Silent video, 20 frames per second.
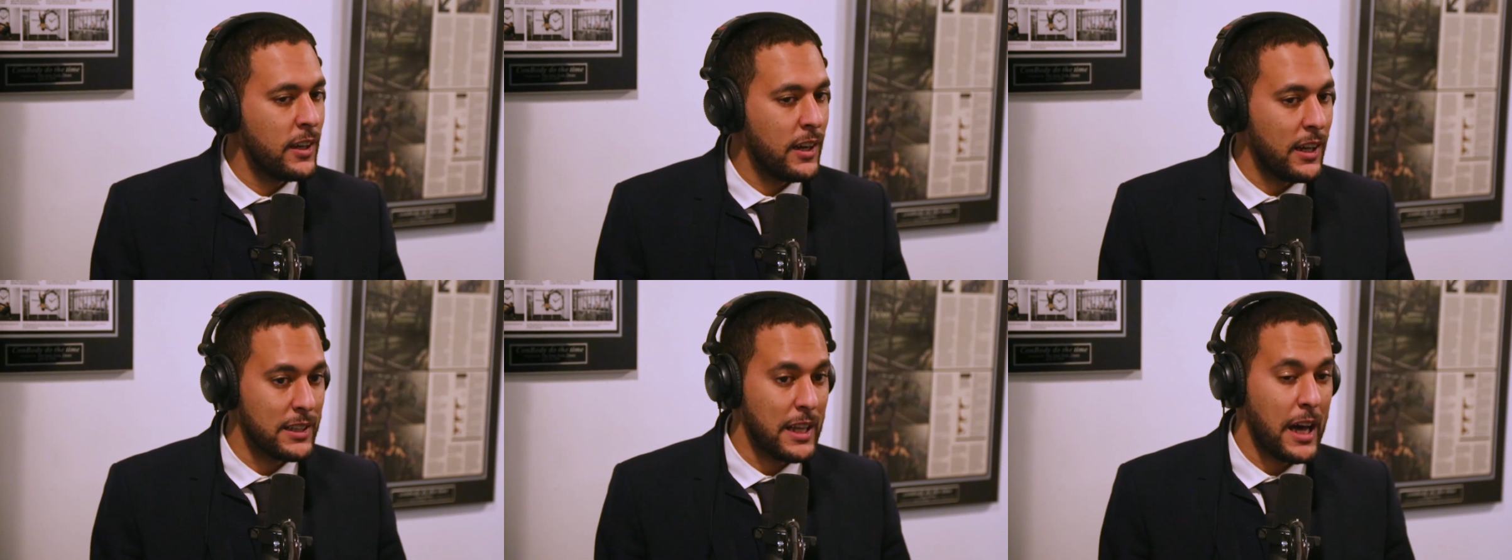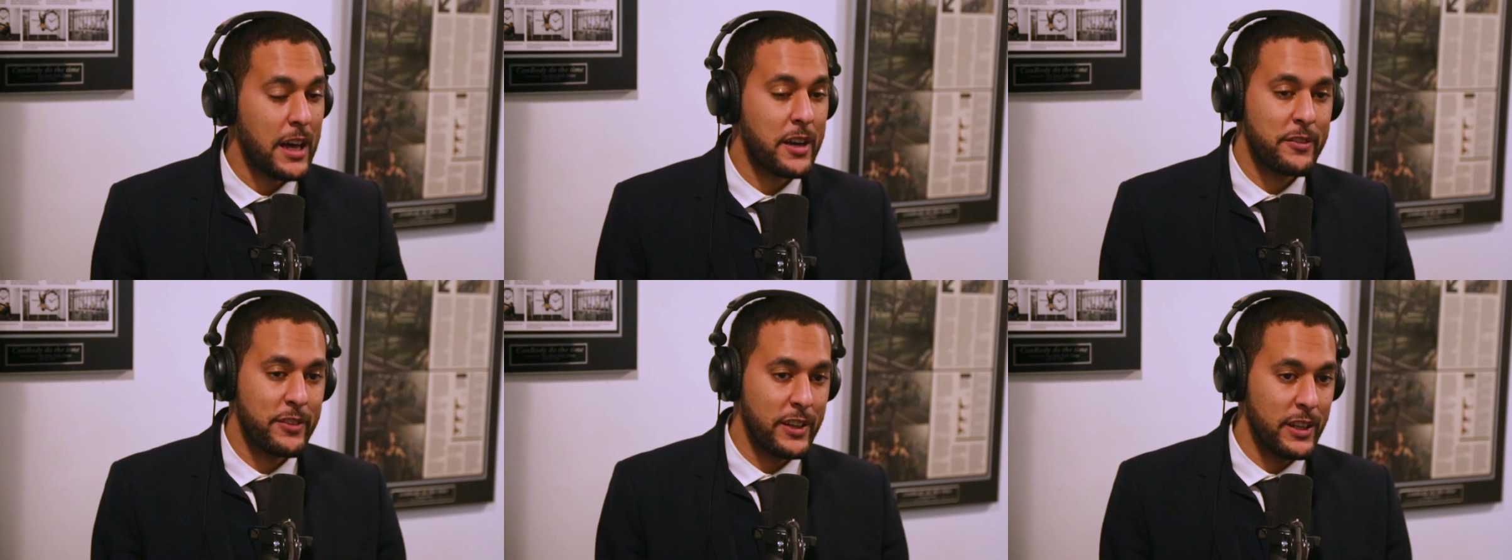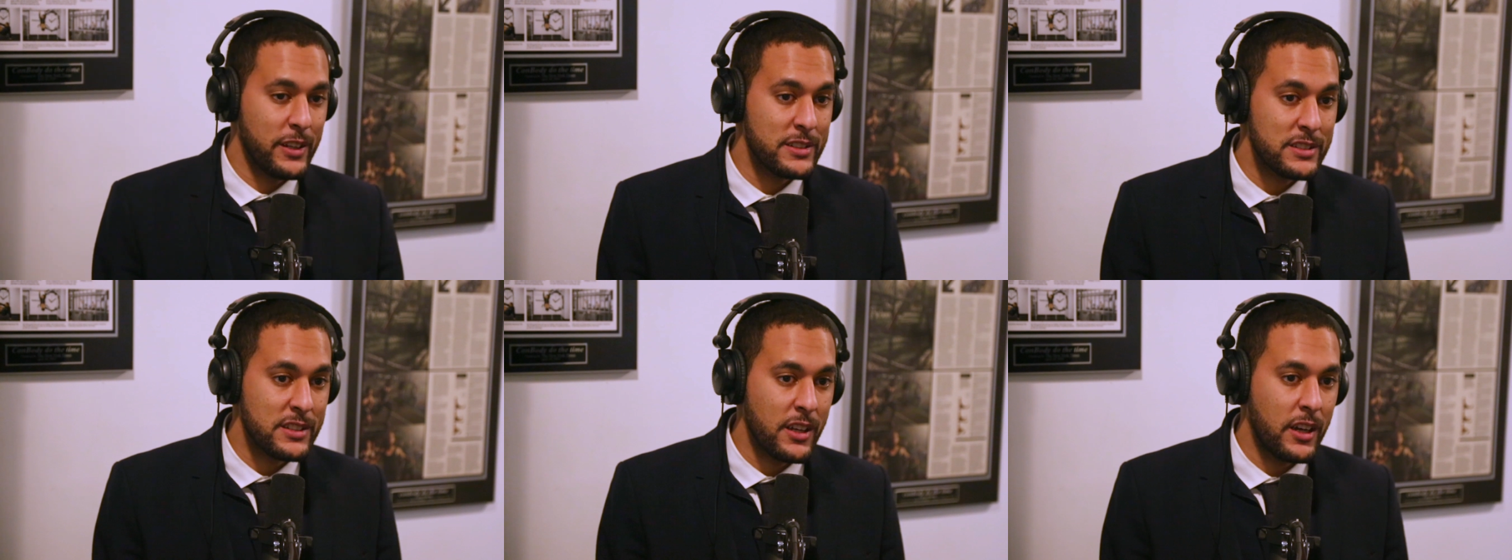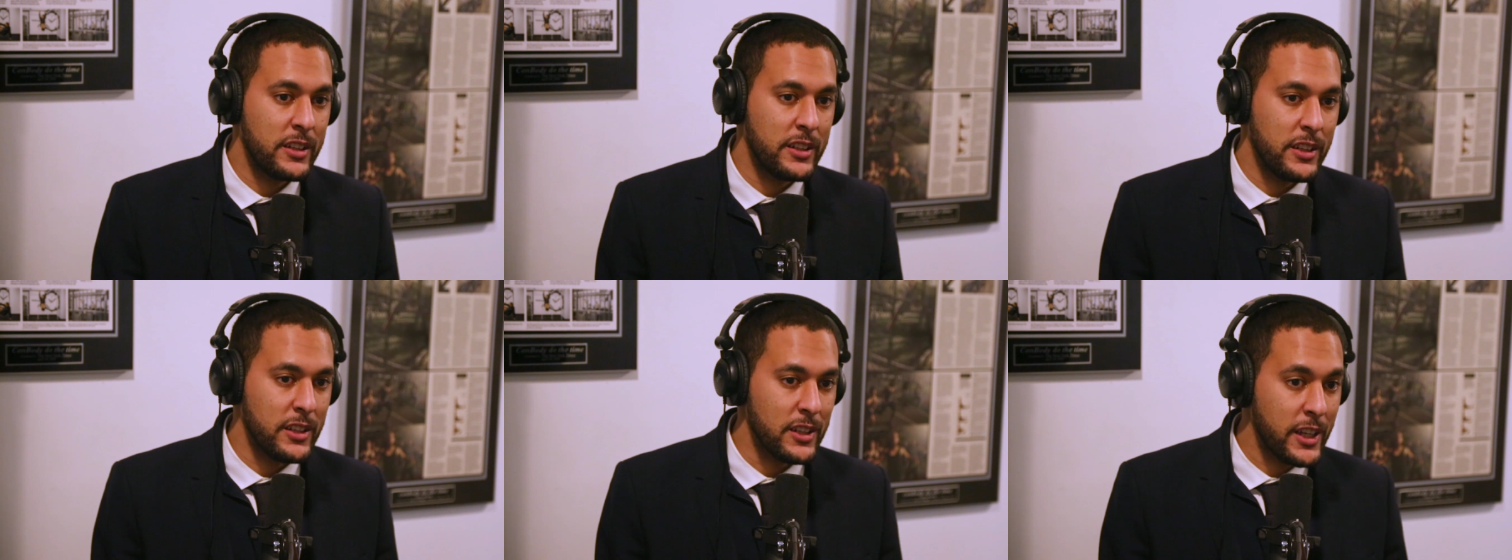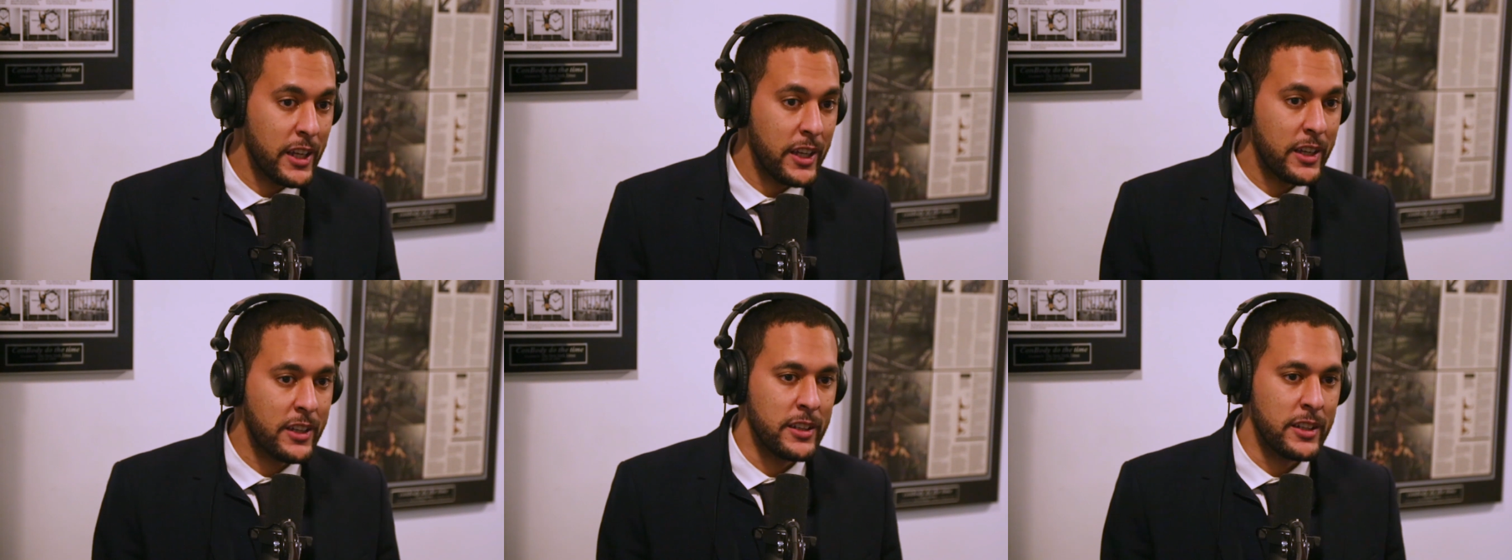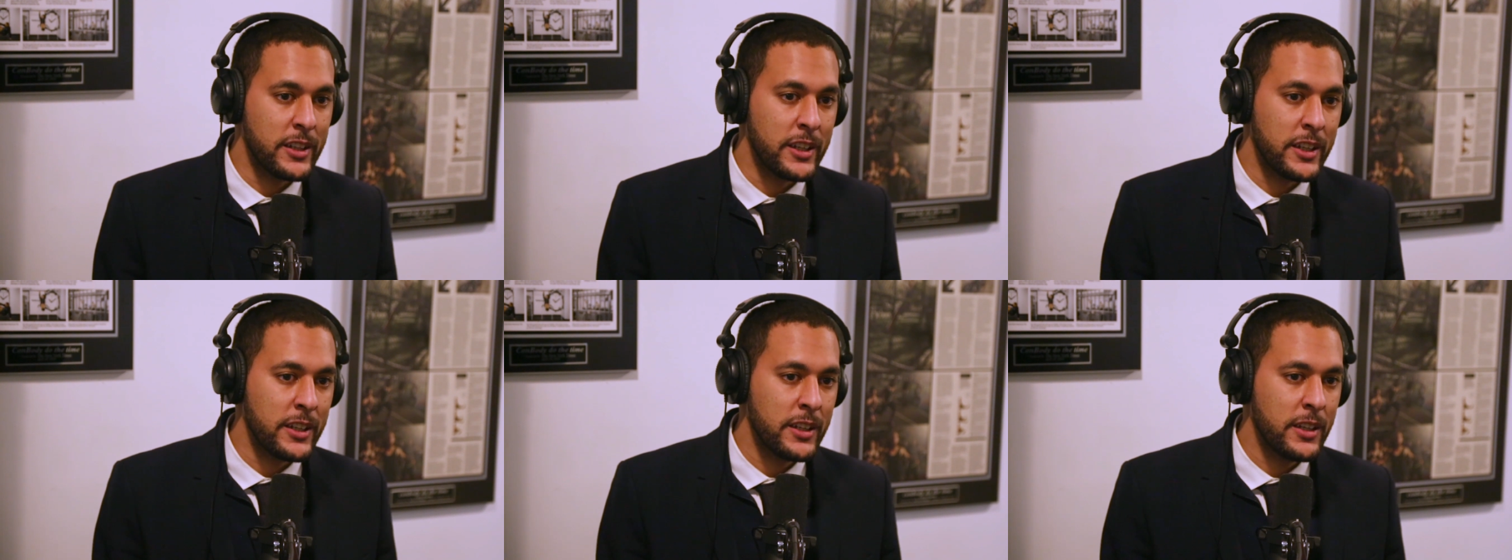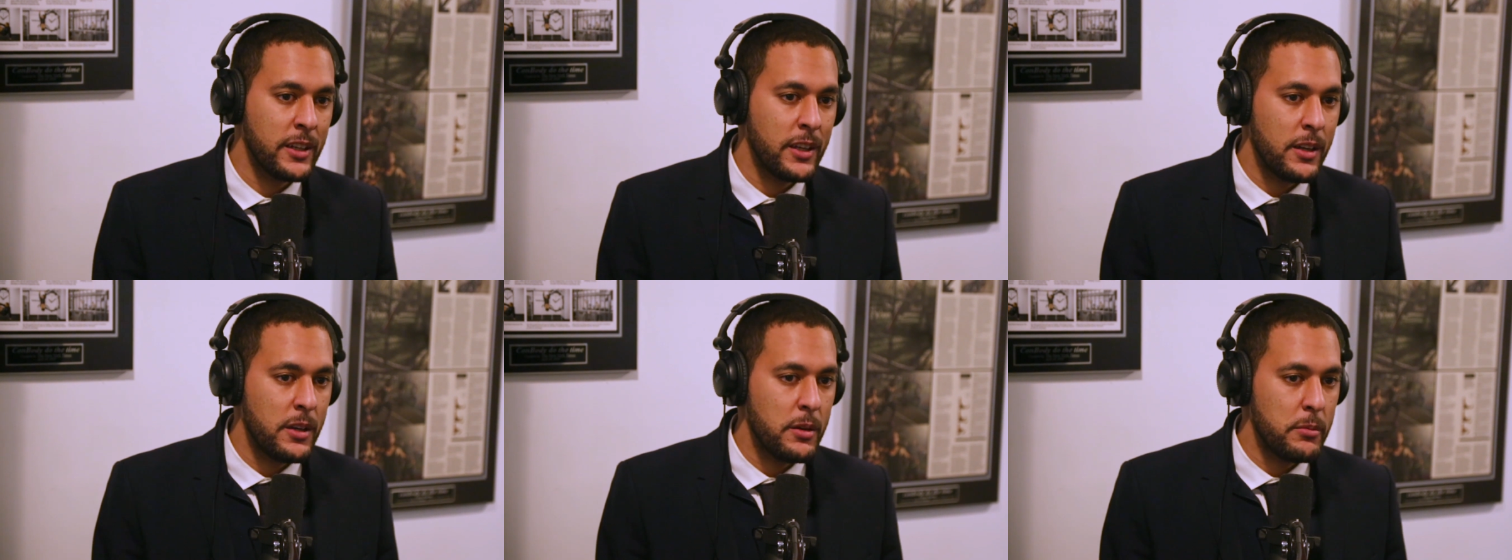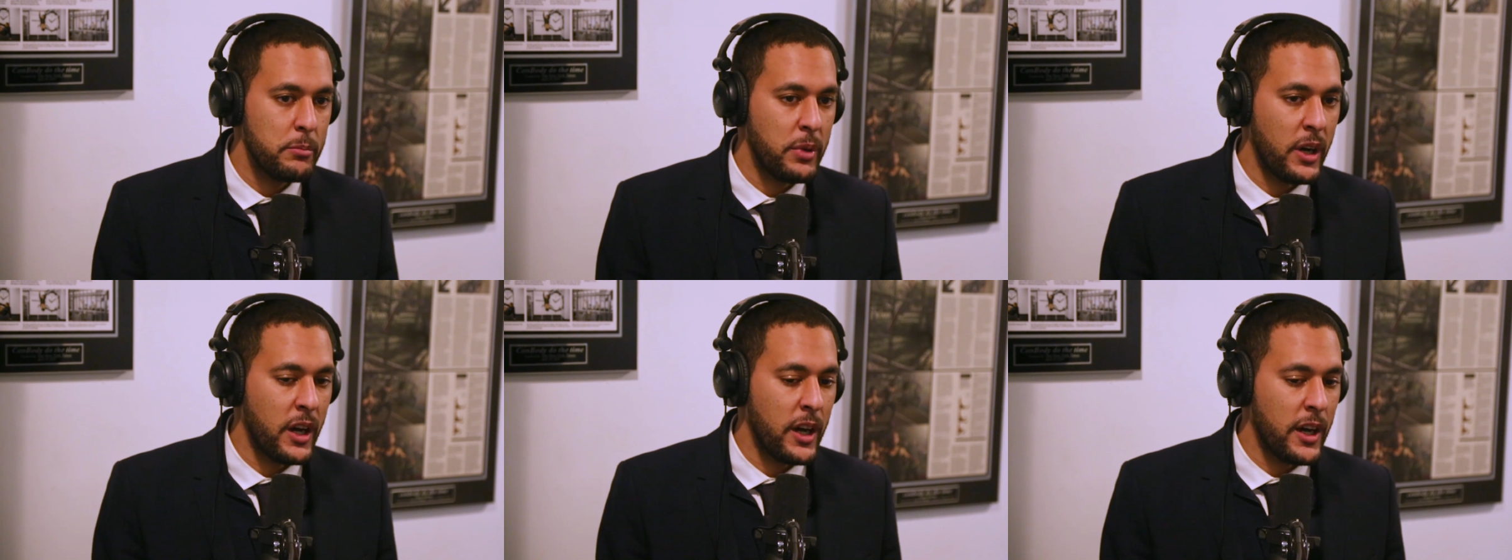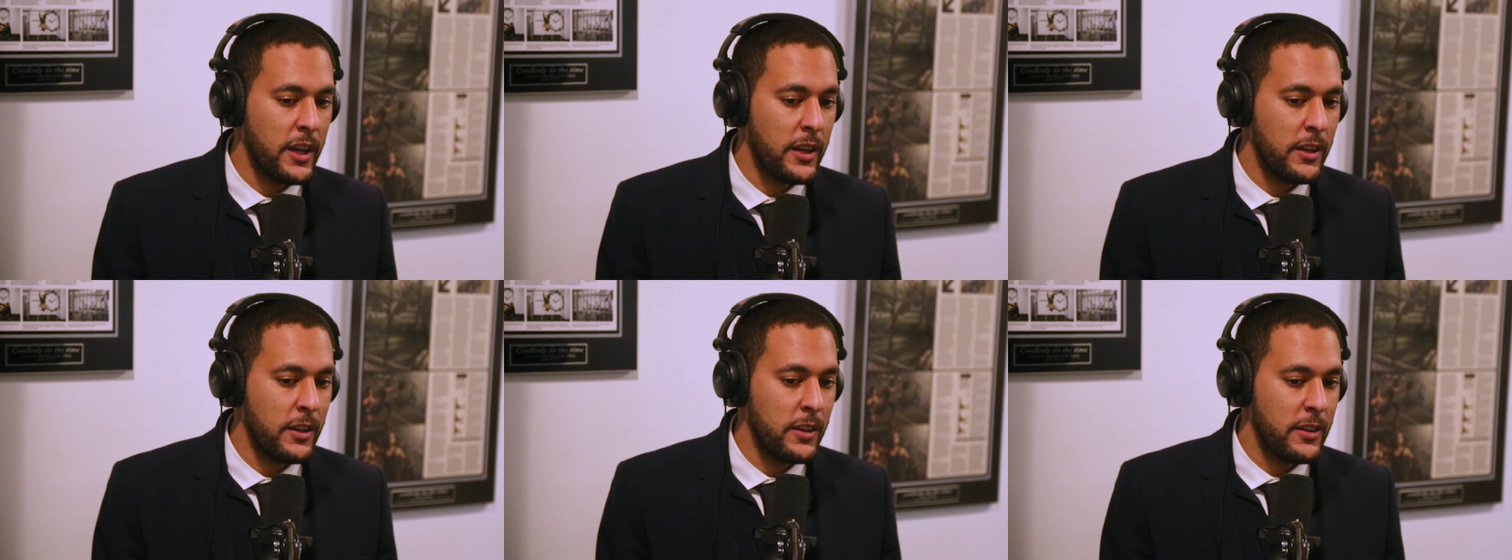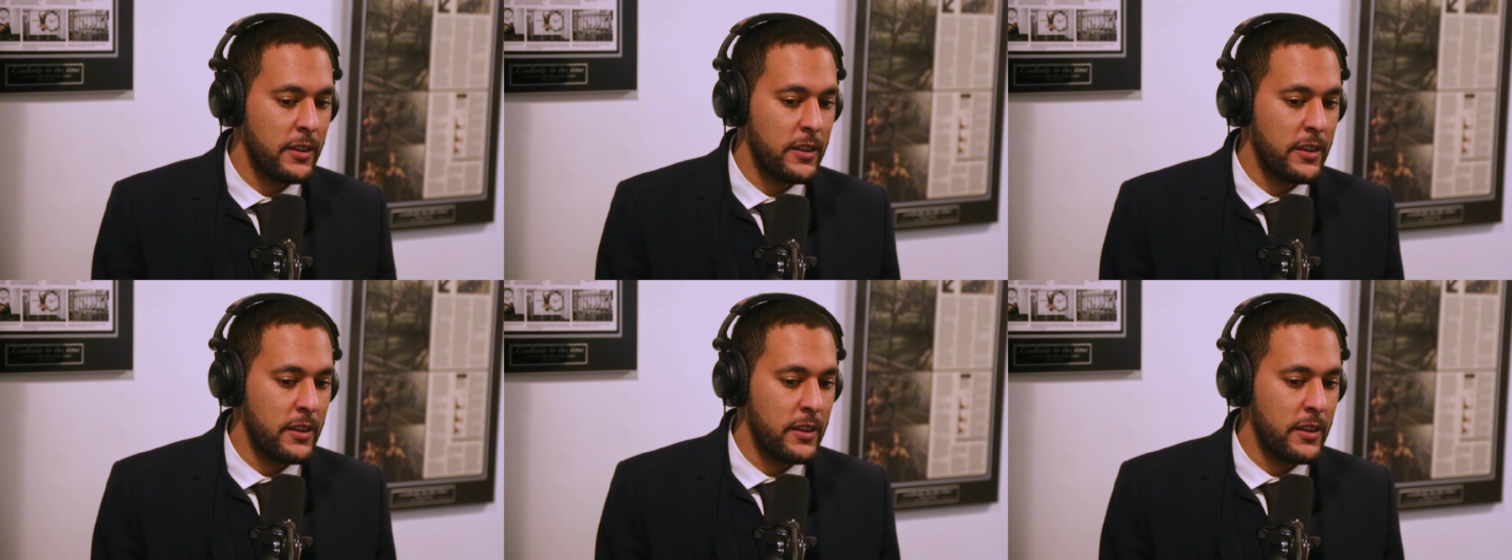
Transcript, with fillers: A lot of it is done illegally, but